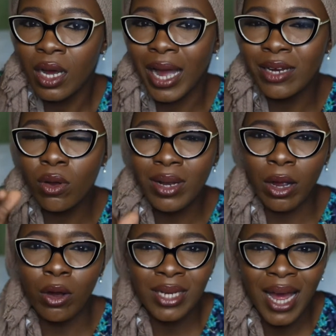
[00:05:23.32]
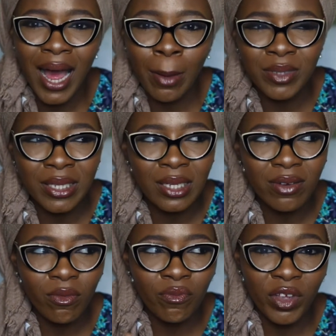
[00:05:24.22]
I know like other apps, I
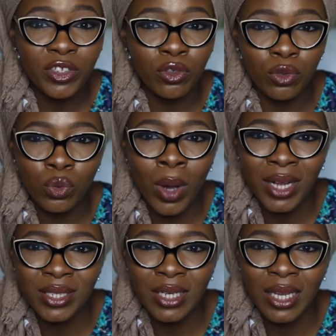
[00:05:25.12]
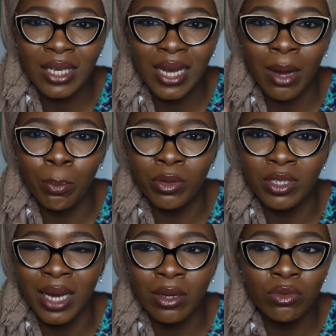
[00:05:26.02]
think Facetune too has a healing app,
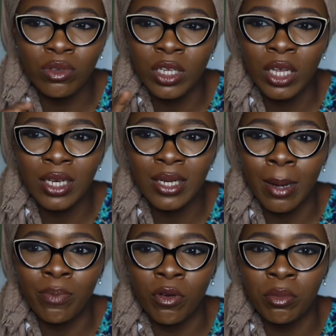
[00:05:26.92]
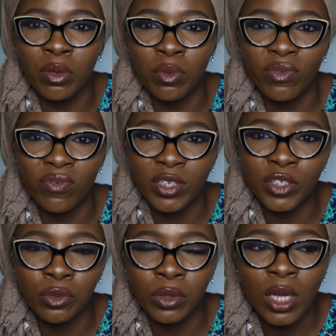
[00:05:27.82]
but I don't know, the healing app for me with
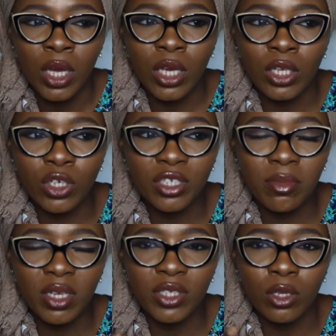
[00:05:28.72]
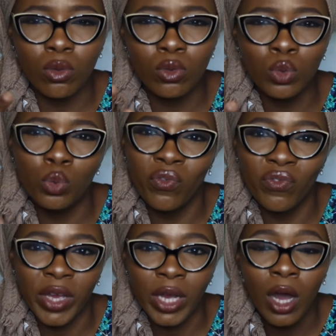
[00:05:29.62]
Facetune, it just makes it look too
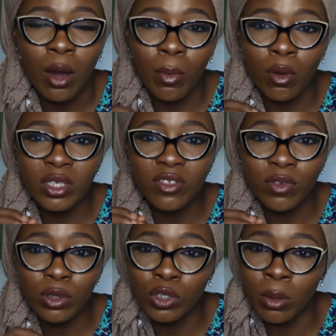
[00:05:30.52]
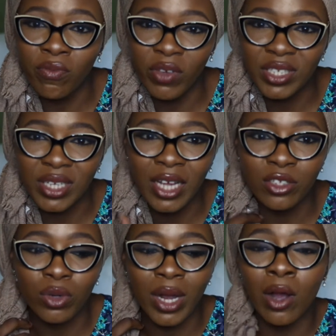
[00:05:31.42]
fake. But with this Photoshop Fix,
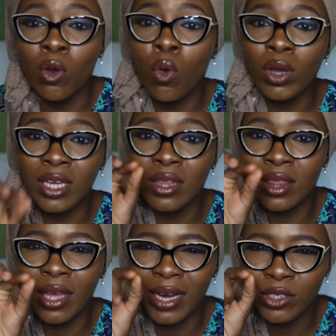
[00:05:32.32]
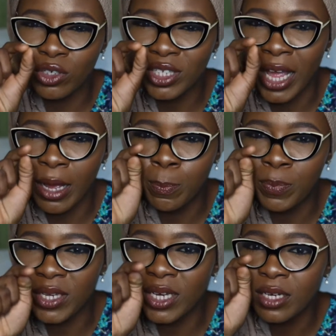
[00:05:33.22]
guys, you can go in there and just like
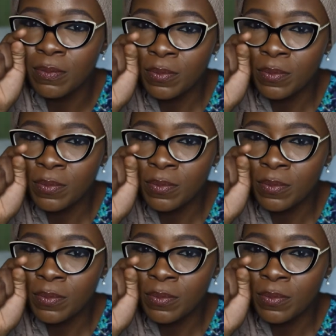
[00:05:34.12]
pick,